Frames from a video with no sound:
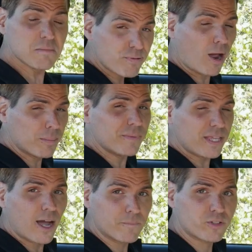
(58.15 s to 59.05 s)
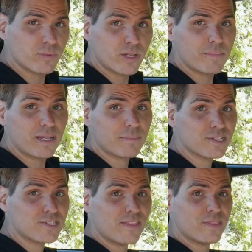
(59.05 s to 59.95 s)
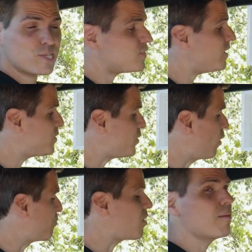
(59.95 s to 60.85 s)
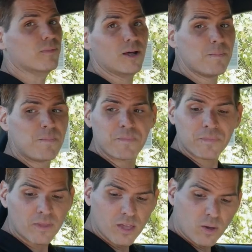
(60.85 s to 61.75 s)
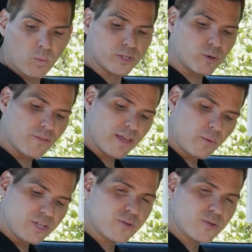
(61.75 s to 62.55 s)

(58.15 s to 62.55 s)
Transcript: probably comfortably be able to sit in these seats, no problem. One cool thing, we